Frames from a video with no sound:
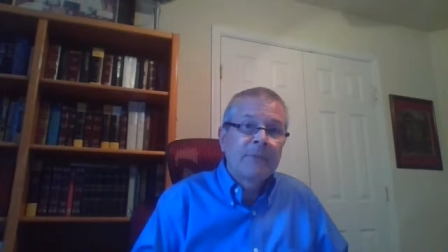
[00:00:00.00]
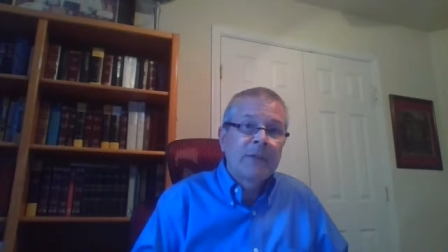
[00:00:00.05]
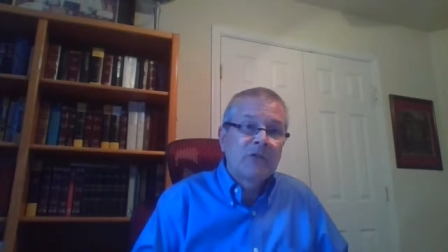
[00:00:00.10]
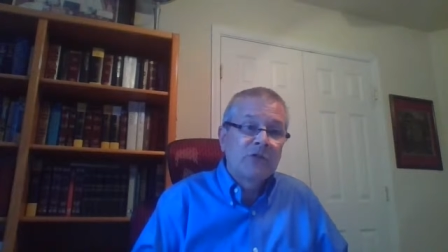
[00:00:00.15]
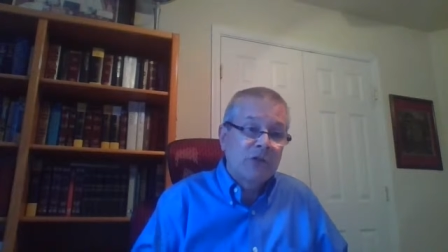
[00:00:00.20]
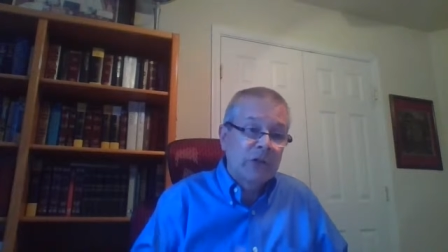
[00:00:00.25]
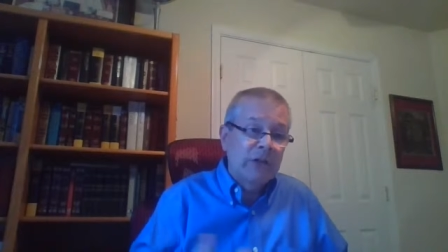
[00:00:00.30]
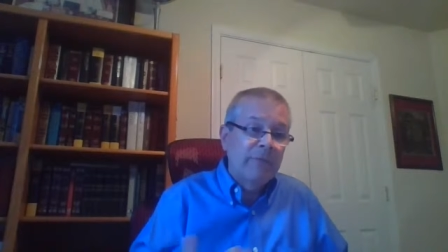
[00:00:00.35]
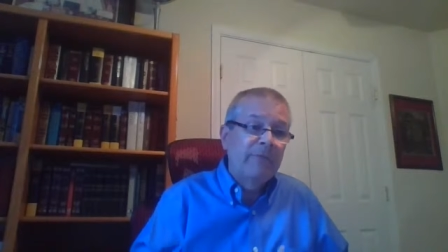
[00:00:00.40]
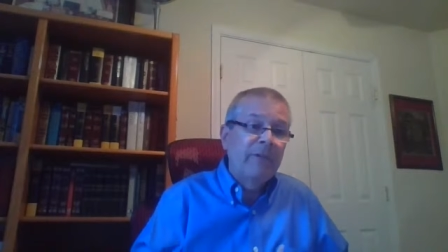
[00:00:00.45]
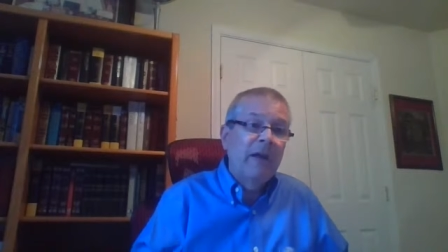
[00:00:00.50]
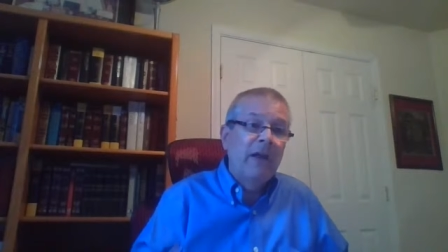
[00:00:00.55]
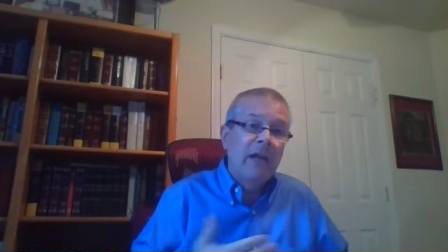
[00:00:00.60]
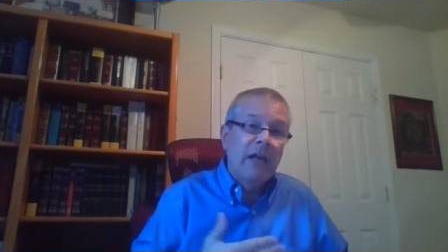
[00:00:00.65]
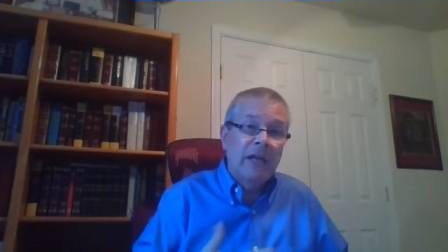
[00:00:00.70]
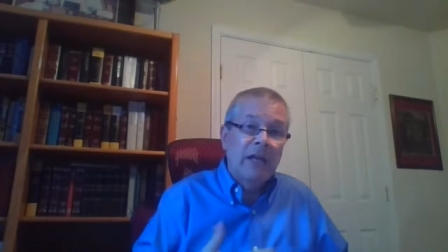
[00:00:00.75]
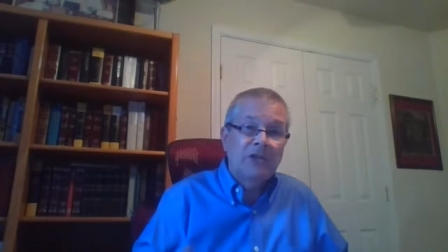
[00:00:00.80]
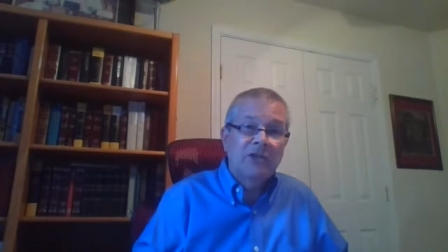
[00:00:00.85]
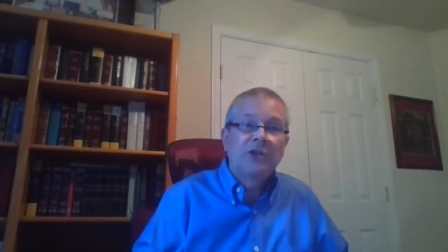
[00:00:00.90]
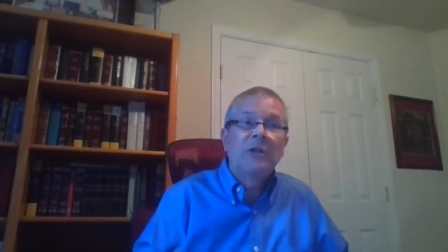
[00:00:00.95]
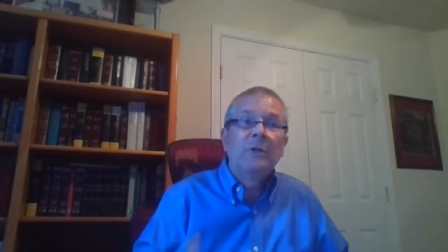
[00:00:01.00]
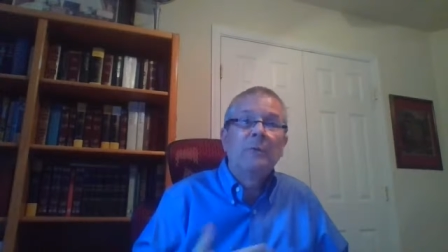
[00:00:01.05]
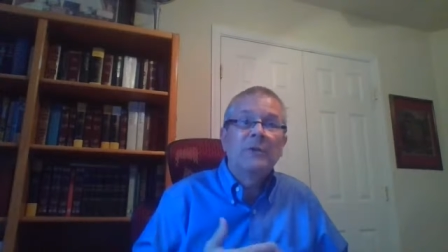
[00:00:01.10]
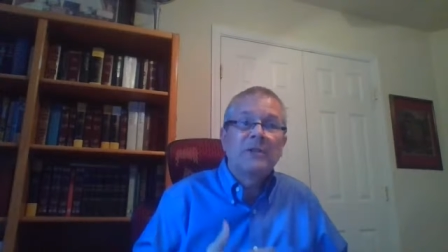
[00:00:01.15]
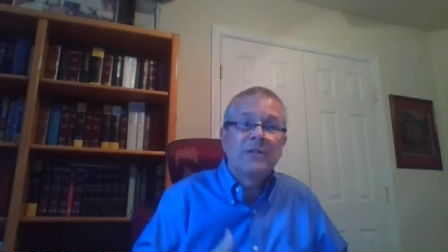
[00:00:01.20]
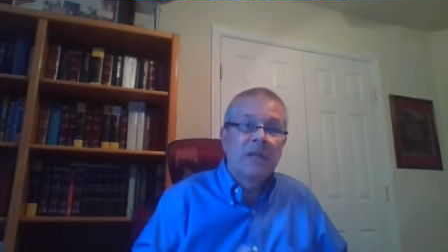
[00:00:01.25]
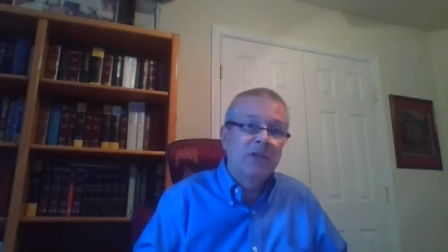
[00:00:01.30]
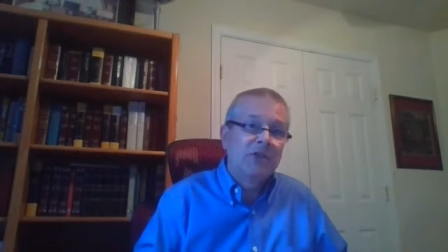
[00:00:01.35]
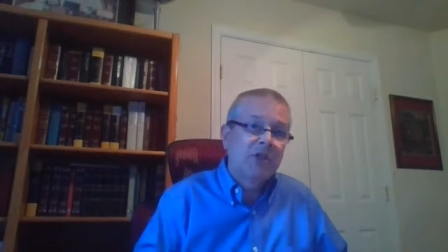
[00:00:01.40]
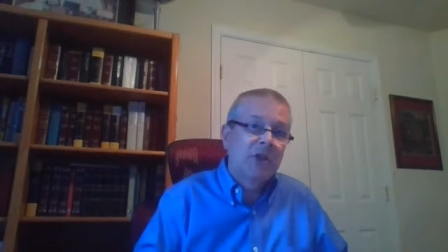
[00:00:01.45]
She felt like she
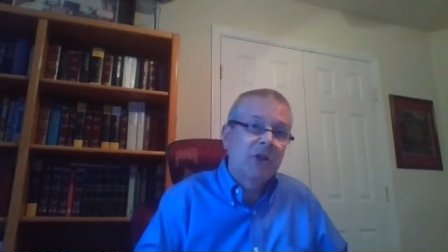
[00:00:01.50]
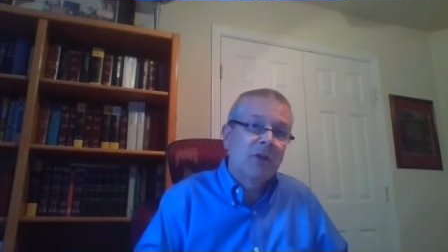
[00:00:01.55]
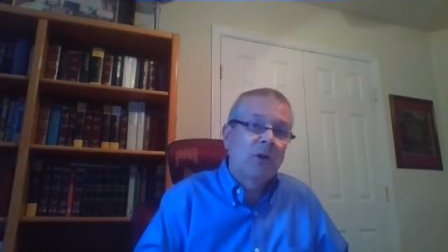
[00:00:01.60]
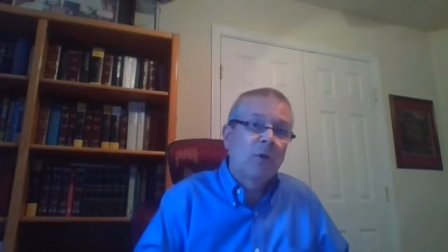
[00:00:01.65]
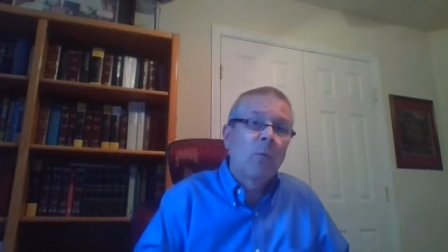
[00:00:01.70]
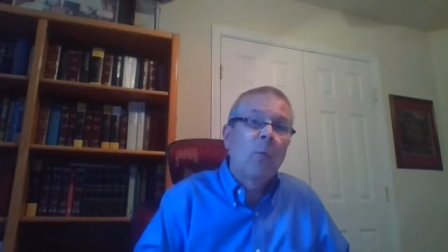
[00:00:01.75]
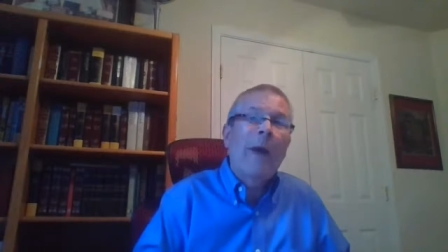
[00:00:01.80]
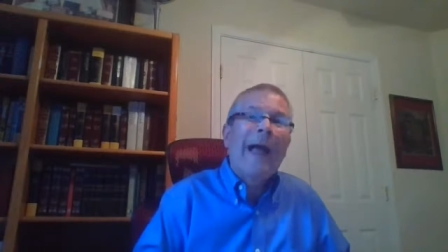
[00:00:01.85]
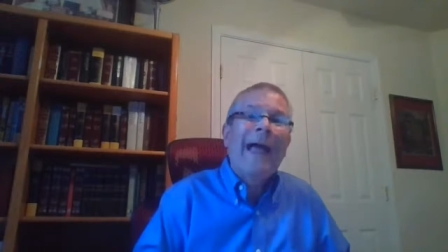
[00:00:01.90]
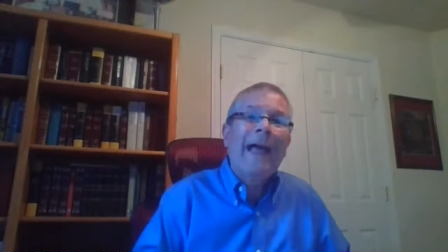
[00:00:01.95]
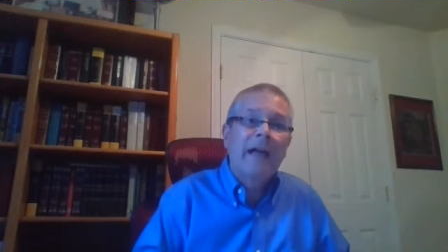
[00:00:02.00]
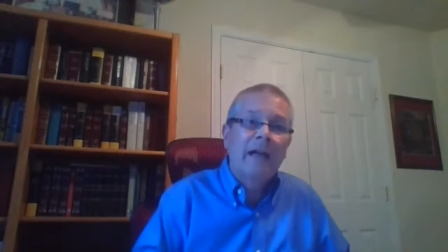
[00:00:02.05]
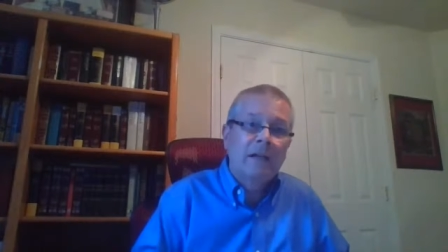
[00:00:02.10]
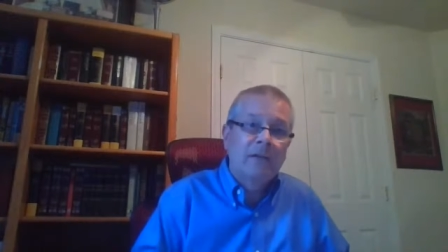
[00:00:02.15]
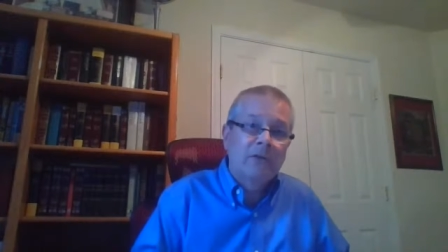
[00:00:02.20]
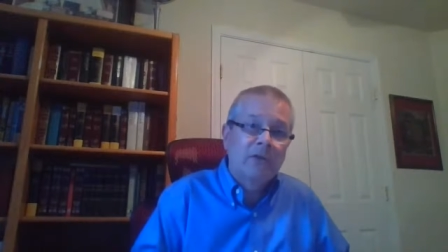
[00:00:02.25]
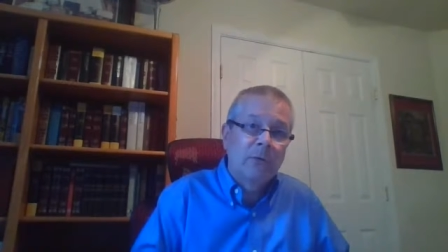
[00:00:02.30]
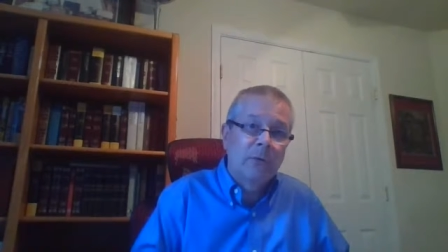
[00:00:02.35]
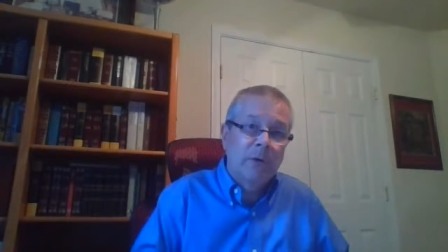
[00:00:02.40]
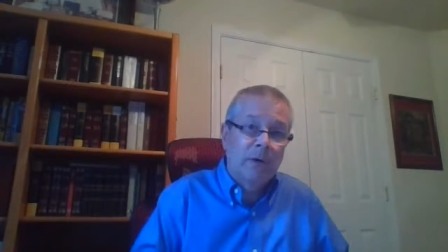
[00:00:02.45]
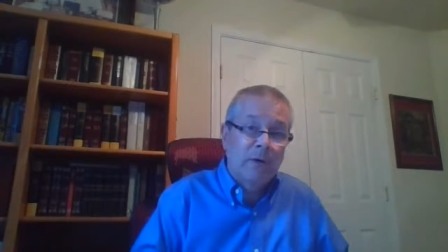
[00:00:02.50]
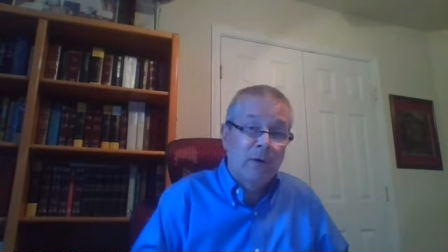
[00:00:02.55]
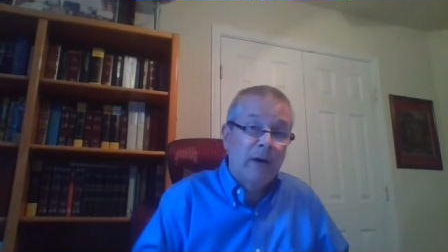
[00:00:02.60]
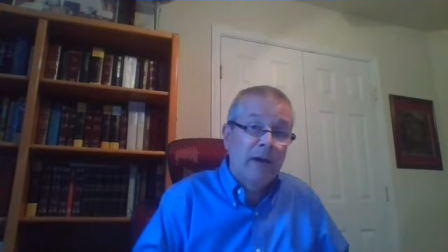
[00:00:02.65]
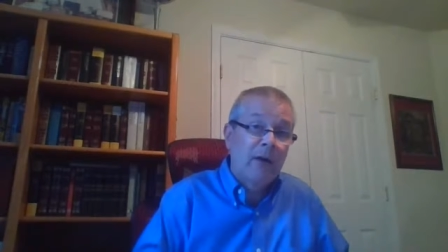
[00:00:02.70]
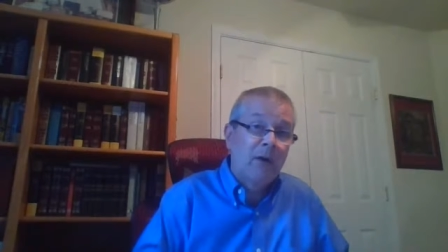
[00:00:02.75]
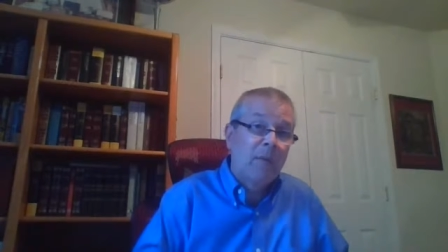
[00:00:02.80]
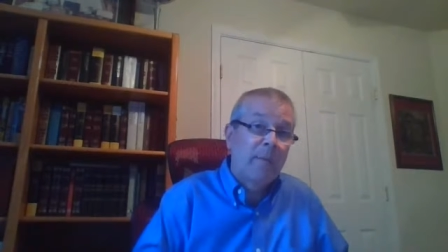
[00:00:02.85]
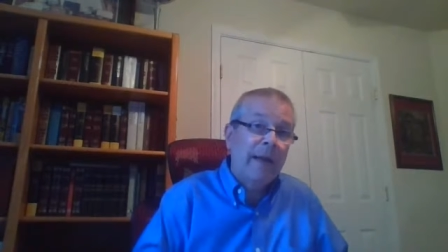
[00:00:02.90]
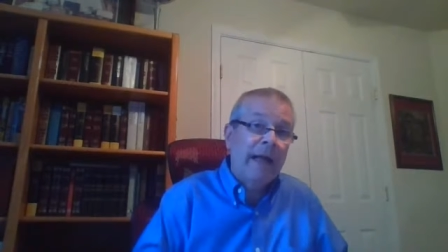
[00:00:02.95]
was hitching her wagon to a
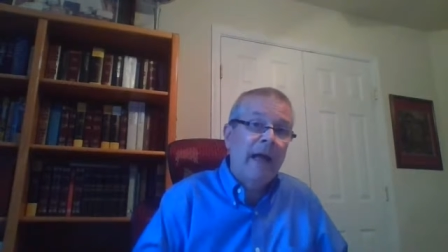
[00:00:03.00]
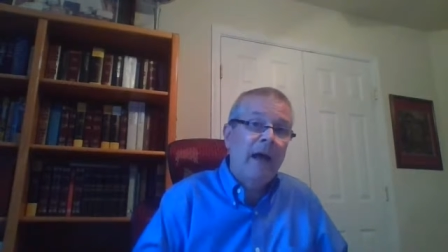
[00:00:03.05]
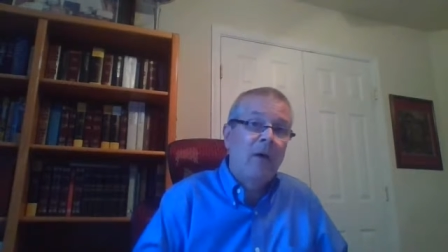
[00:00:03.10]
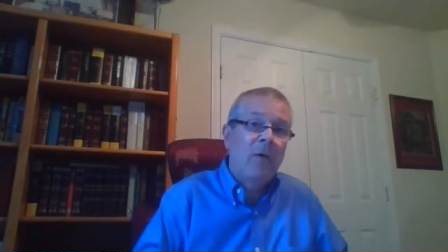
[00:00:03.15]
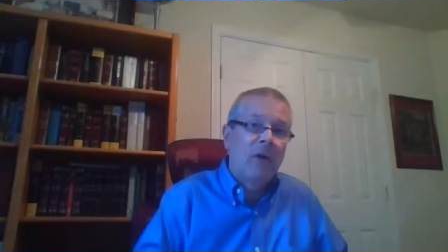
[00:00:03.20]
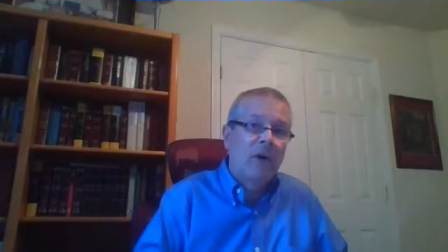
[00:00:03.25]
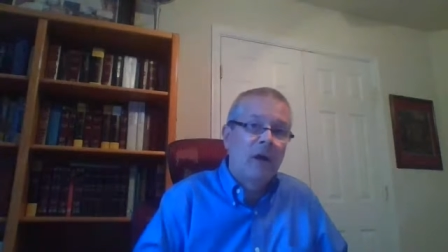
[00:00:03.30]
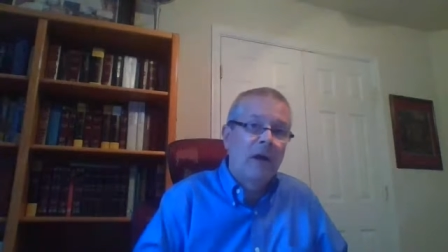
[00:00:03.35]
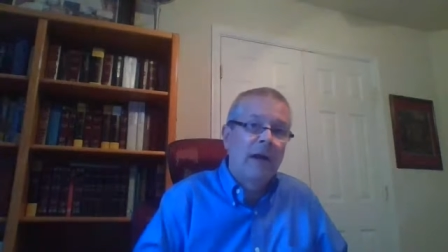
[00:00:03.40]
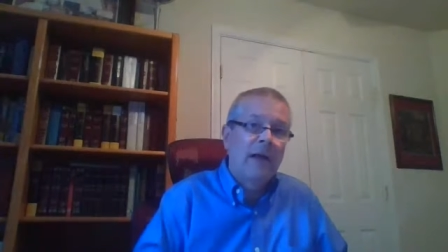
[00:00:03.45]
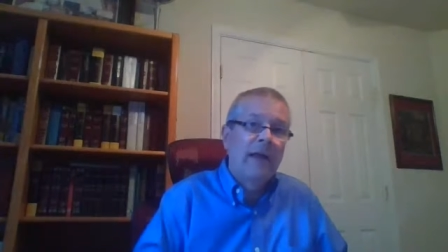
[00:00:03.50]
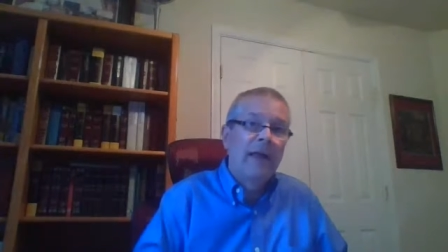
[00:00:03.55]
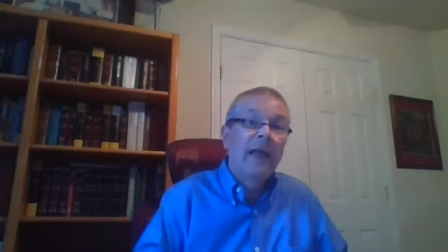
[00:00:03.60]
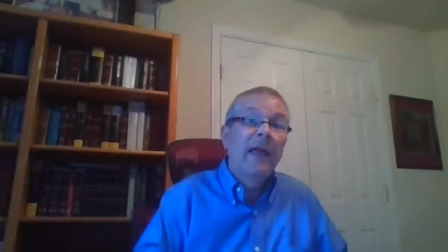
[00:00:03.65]
greater power.